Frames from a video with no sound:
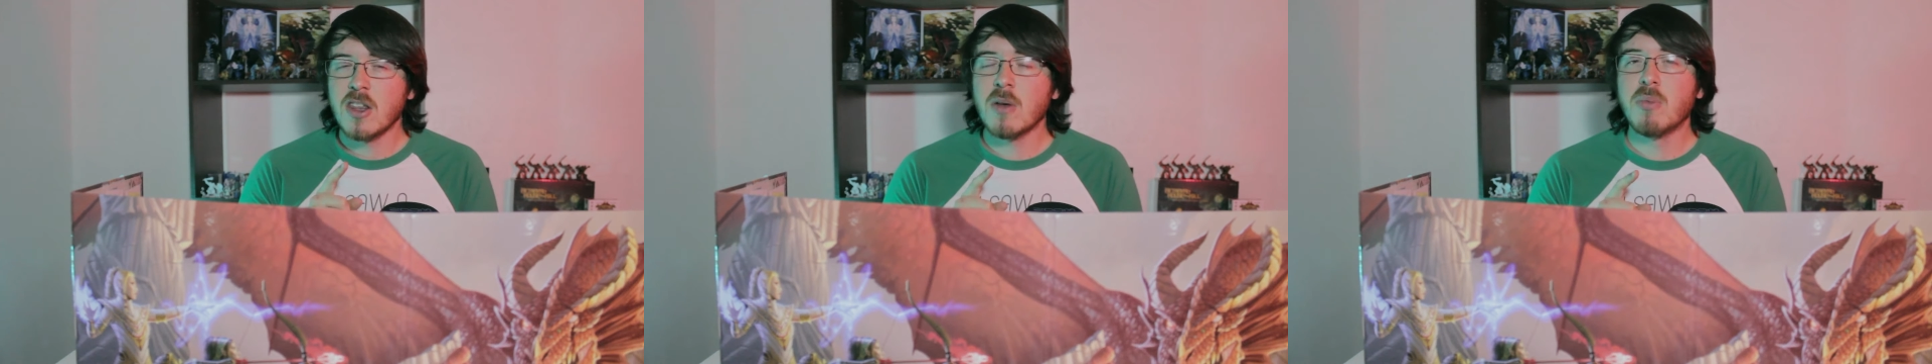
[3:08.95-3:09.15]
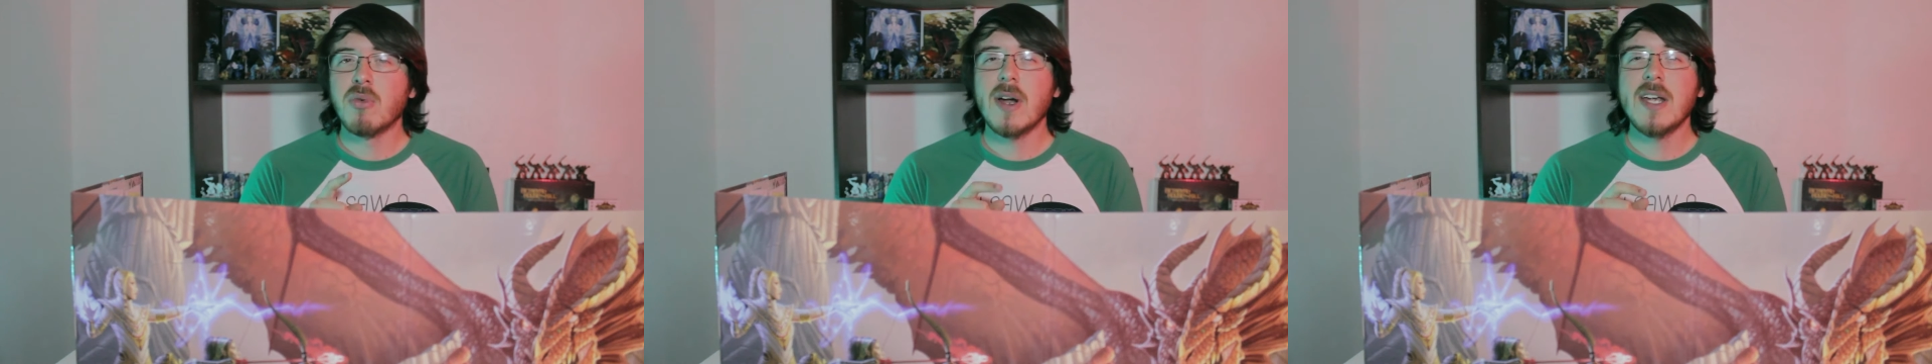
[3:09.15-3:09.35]

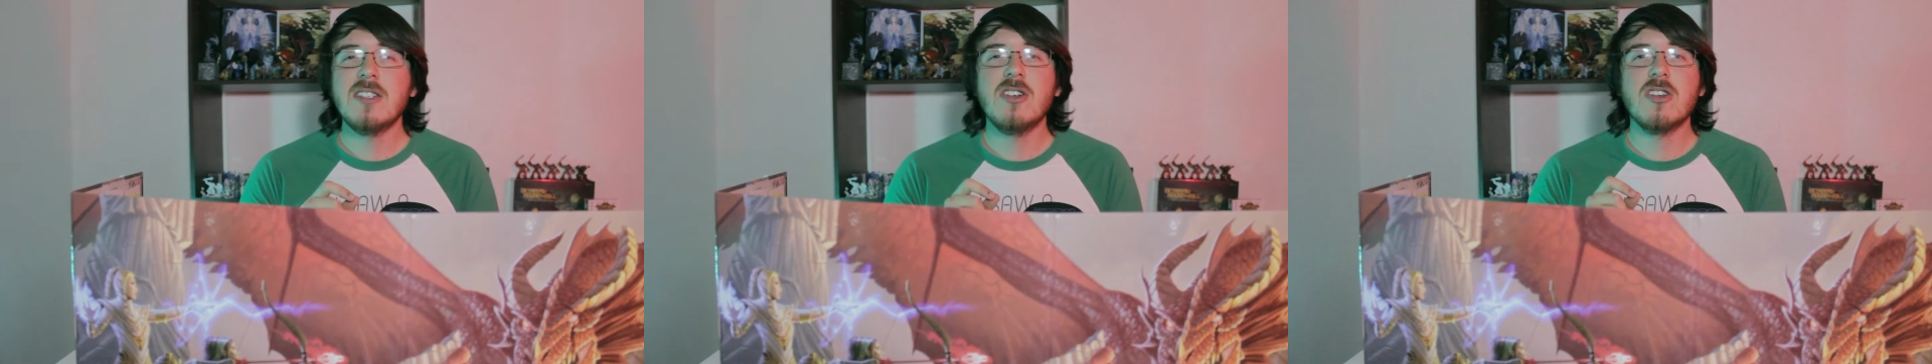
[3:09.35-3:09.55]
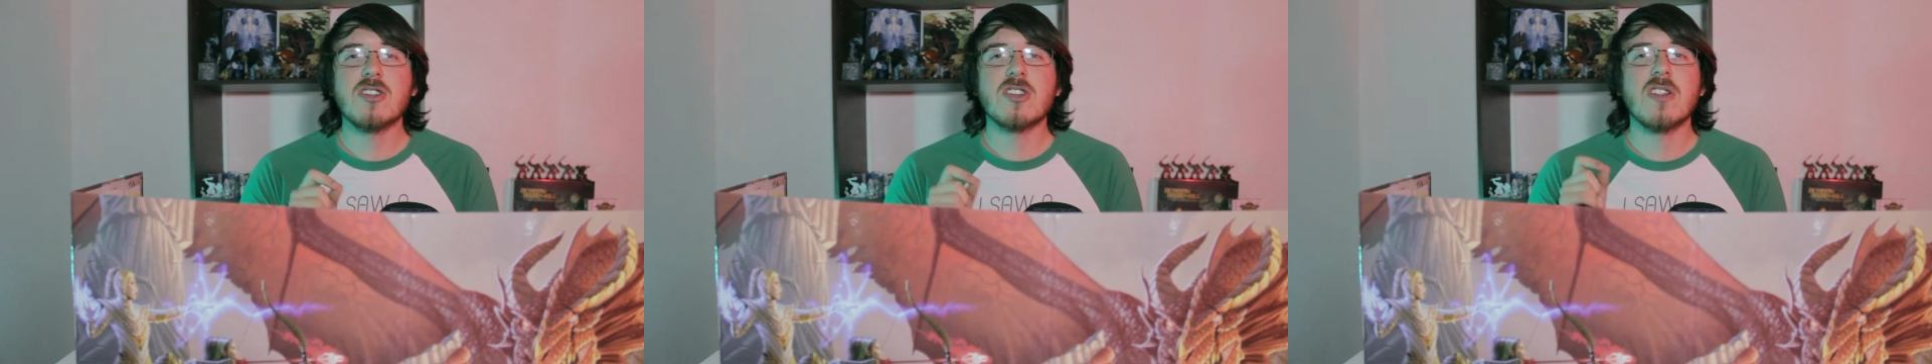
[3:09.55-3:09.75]
The
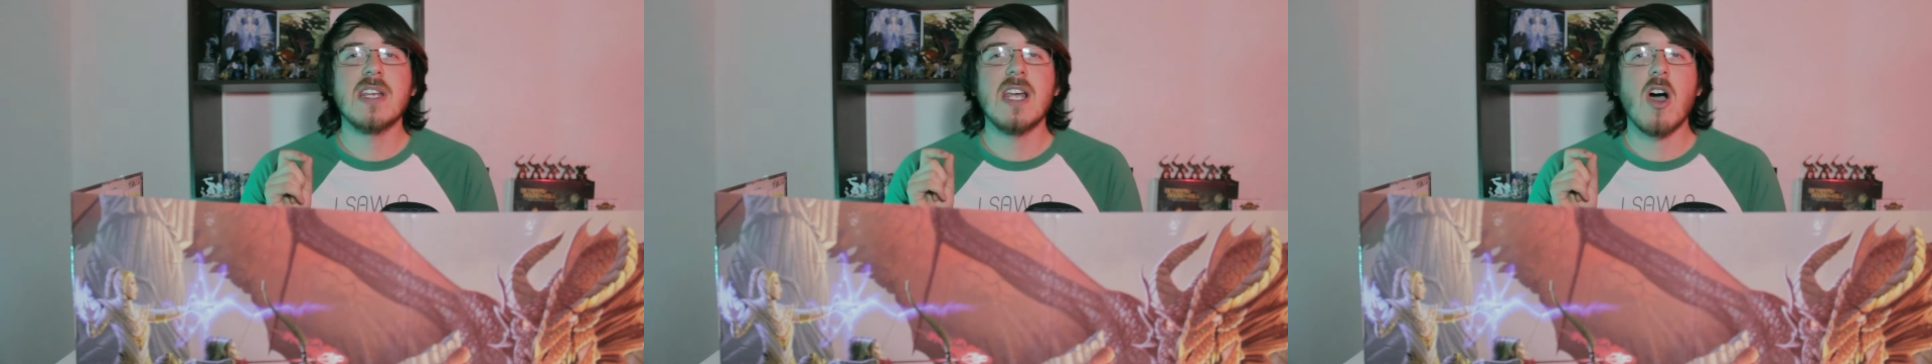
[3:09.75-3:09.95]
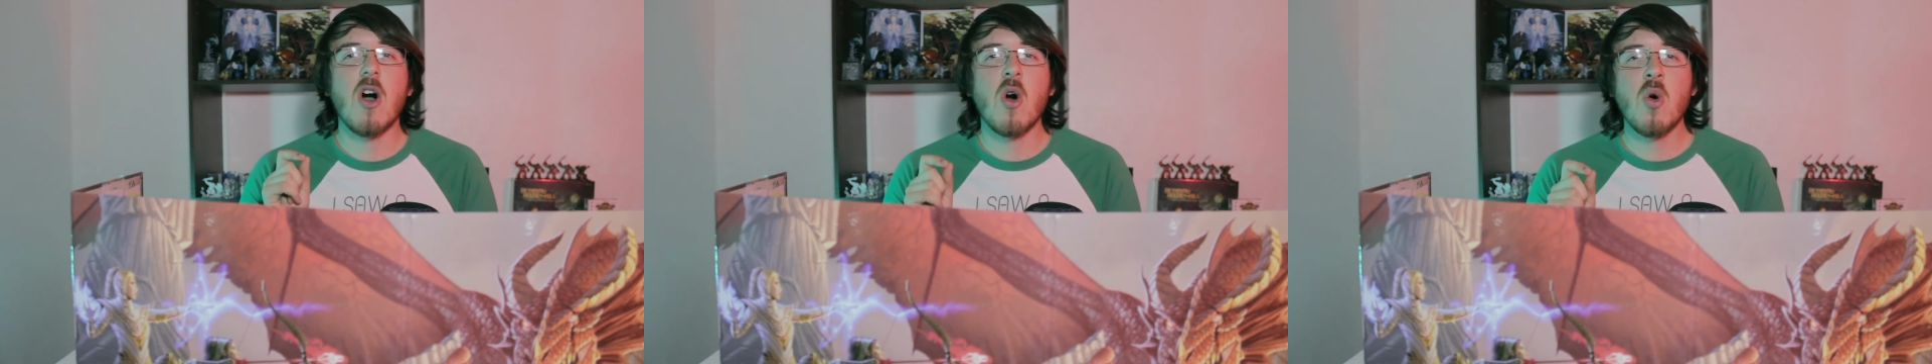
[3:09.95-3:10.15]
braziers are
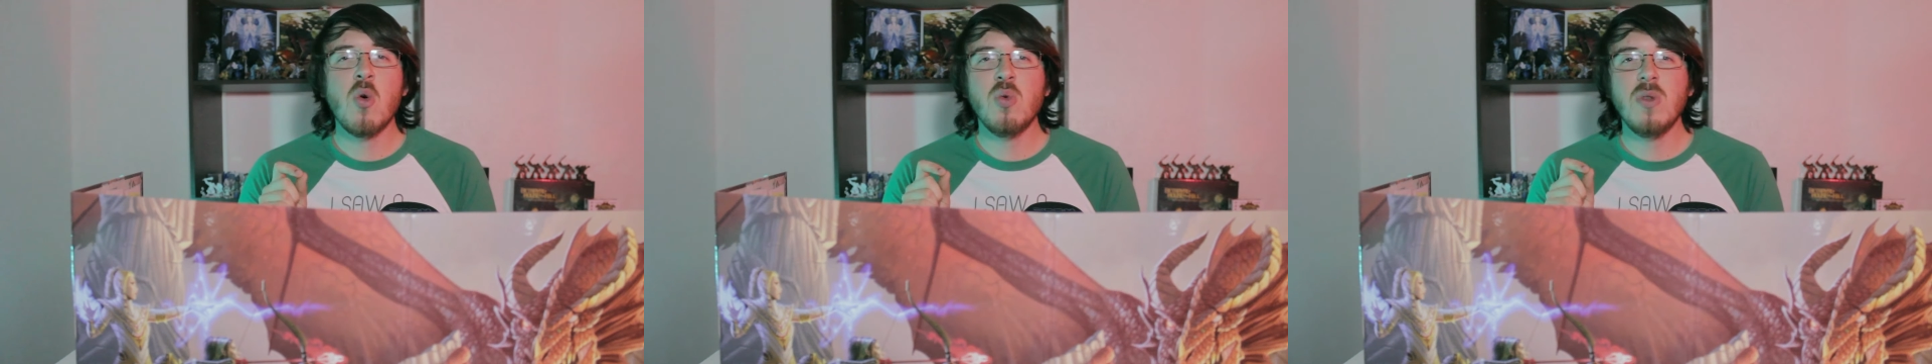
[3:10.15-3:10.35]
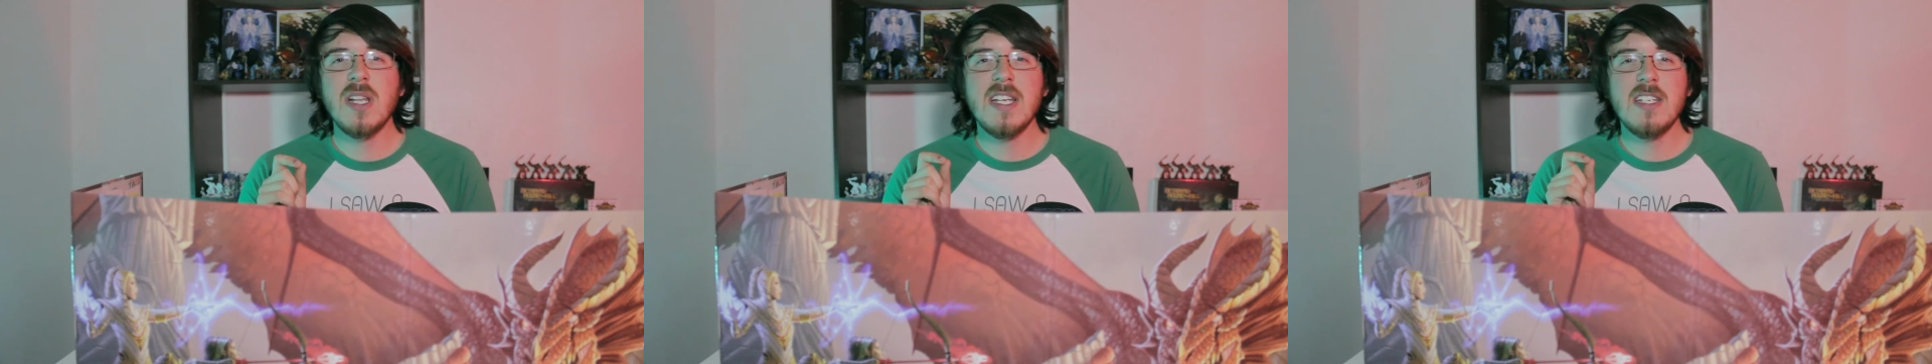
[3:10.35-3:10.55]
the
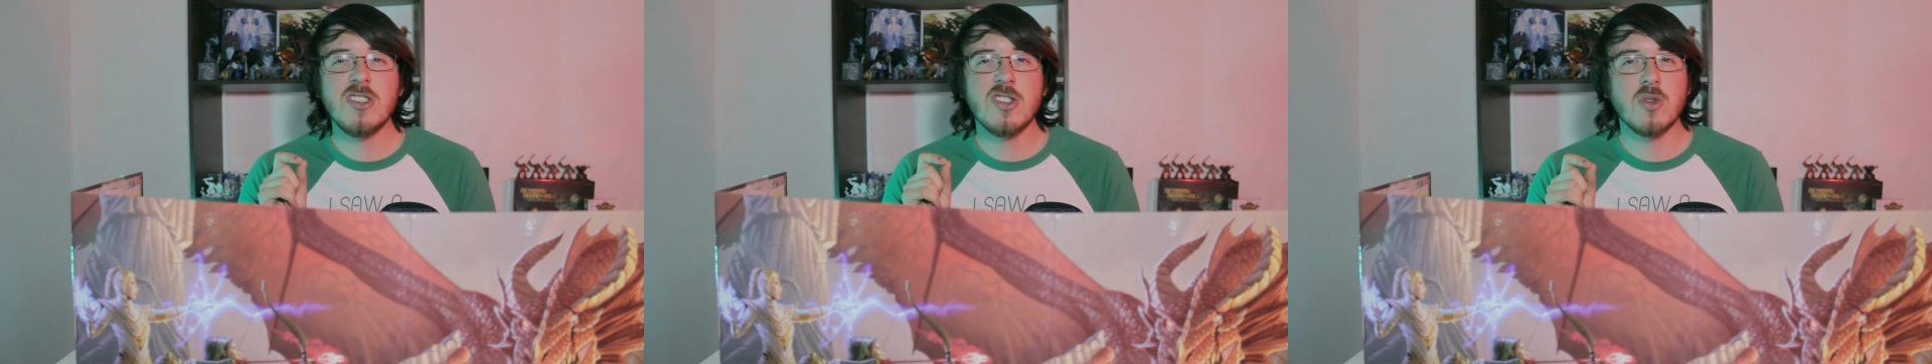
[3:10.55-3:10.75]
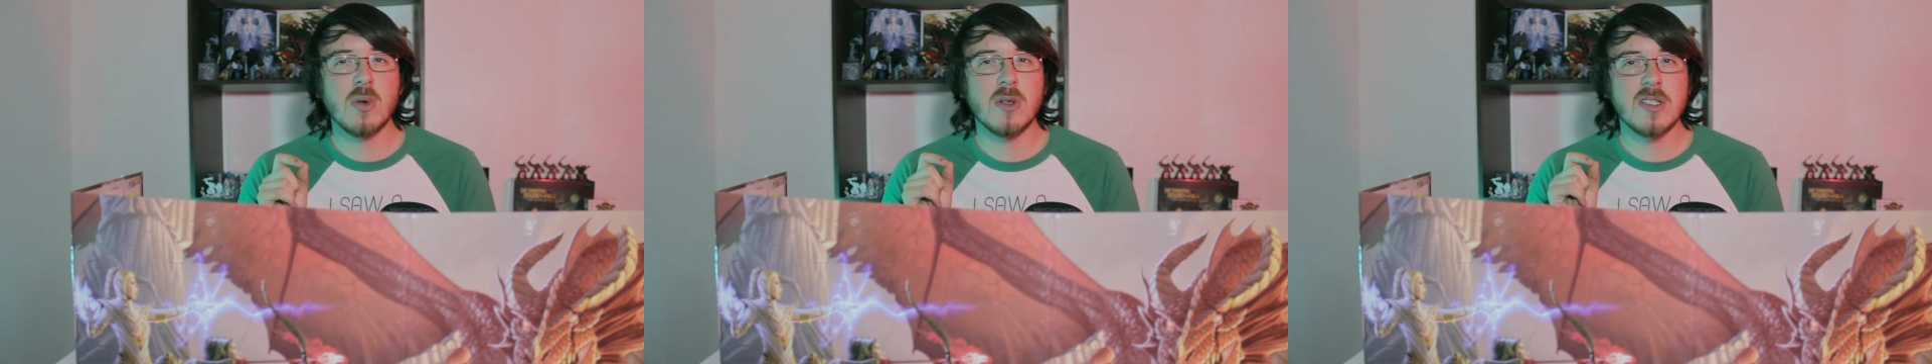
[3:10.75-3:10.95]
only
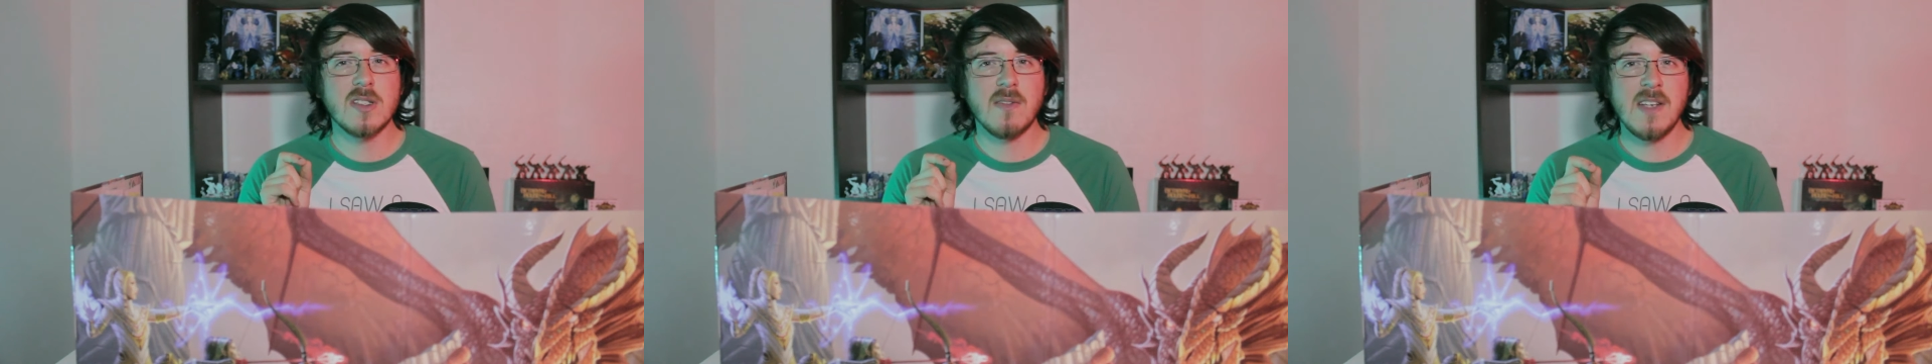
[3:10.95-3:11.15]
source